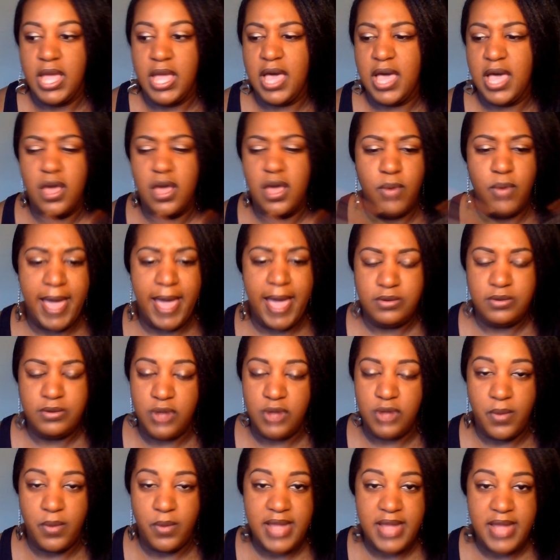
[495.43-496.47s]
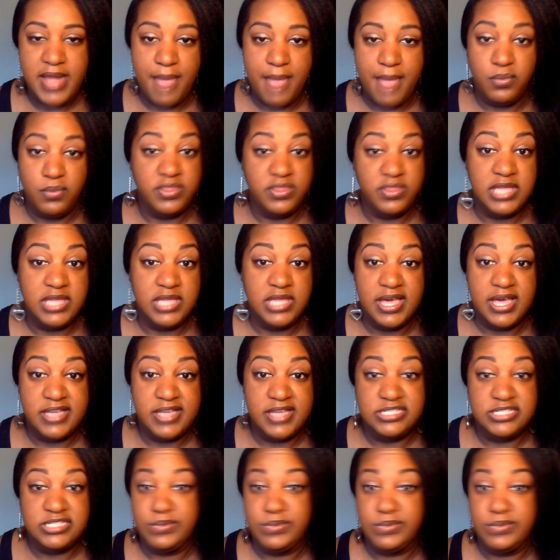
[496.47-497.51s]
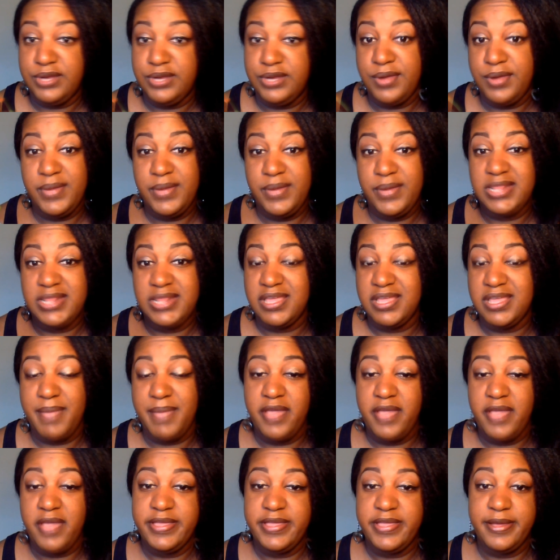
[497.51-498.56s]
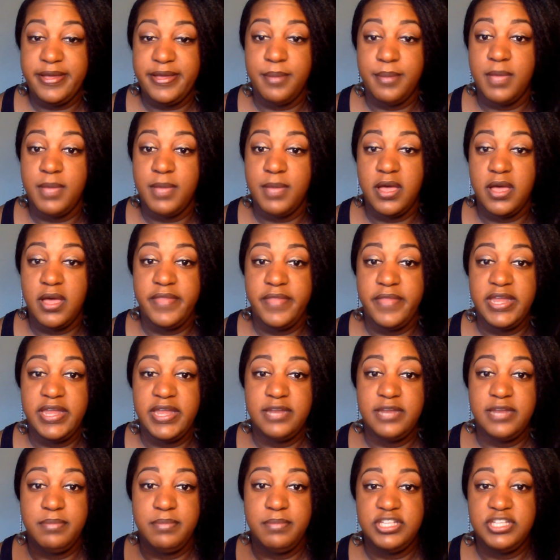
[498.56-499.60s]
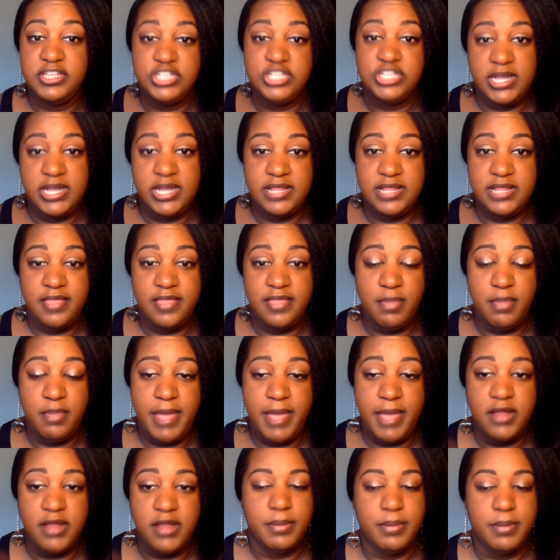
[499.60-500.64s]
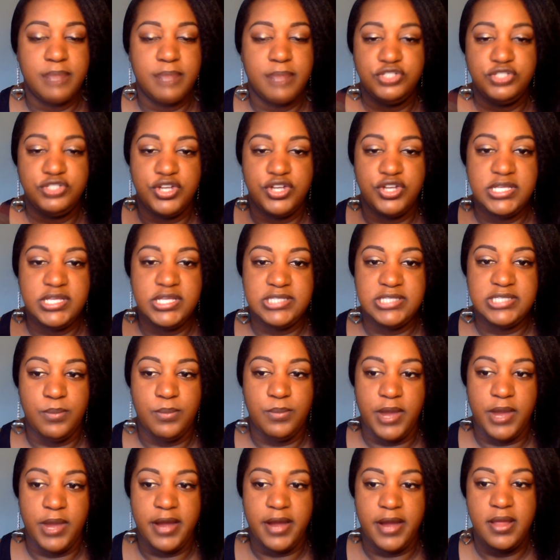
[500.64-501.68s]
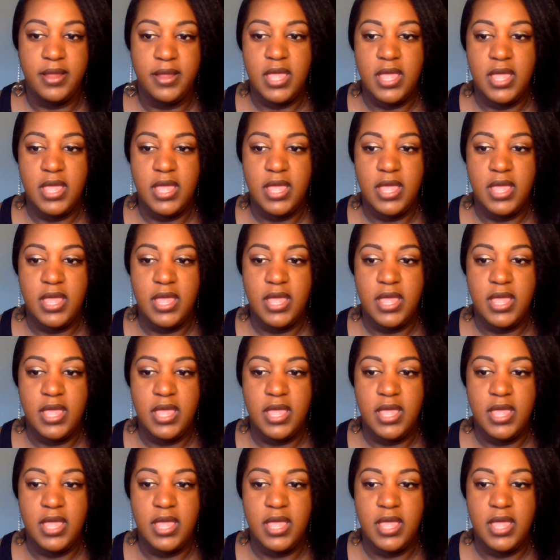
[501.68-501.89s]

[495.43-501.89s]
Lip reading: Oh, I don't know what happened with Gus. We don't know anything about him. They didn't mention anything about it, but I'm sure he's somewhere.